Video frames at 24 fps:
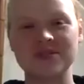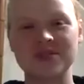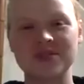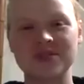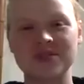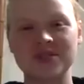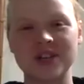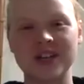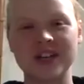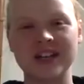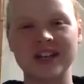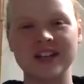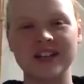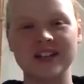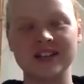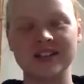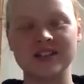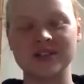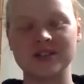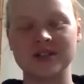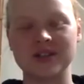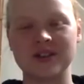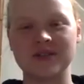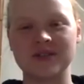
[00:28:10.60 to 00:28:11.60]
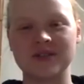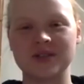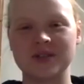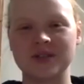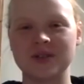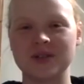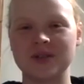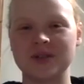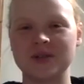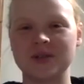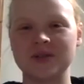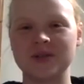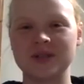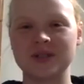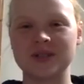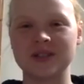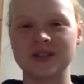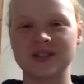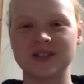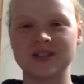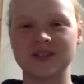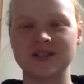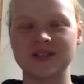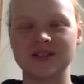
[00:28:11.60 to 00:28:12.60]
training did you have to go through to
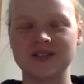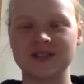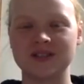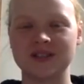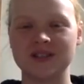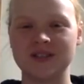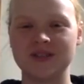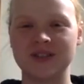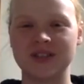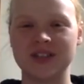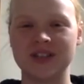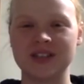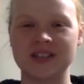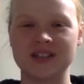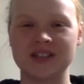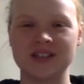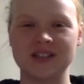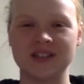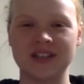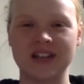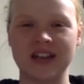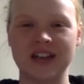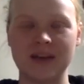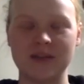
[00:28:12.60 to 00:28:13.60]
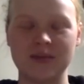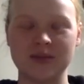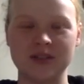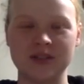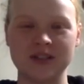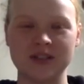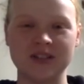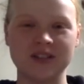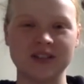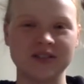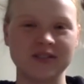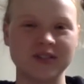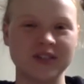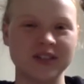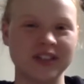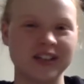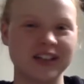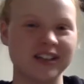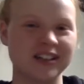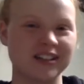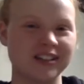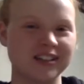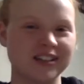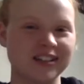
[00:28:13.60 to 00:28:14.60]
advance to captain of any kind?
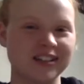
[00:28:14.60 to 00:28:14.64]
